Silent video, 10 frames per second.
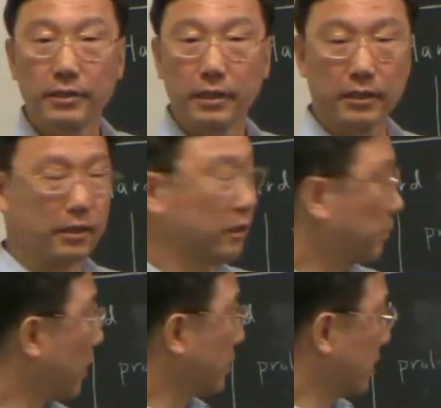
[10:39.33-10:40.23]
And in the
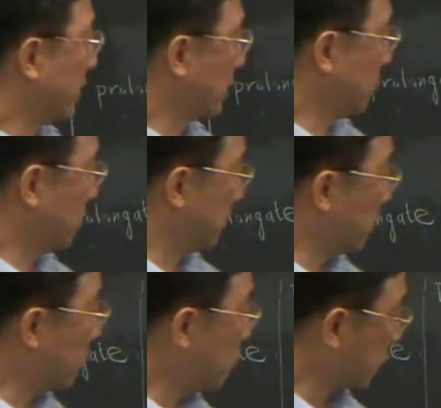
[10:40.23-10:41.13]
process, he wrote a
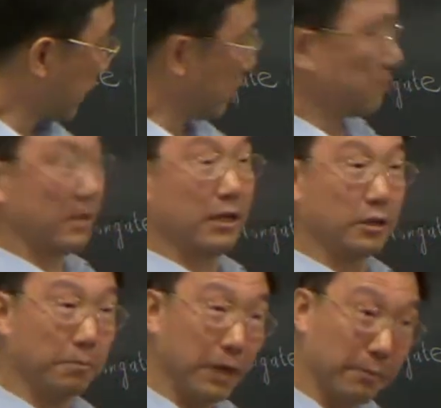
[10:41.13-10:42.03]
book, and then many
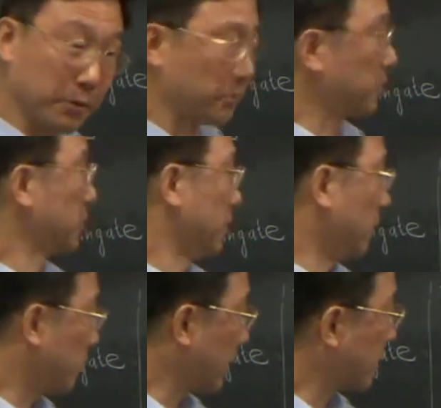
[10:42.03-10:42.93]
other papers also. In the
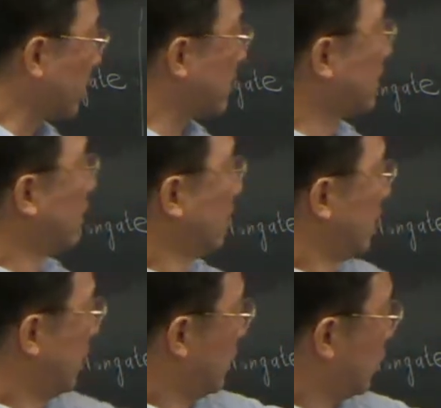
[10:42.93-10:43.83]
process,
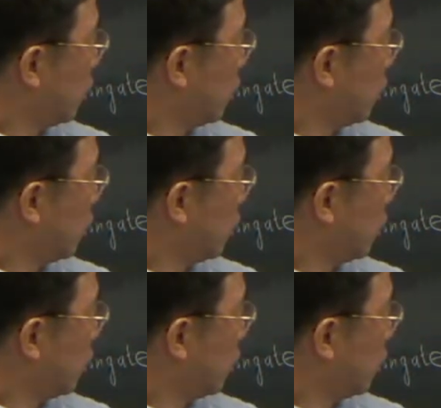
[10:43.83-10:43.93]
he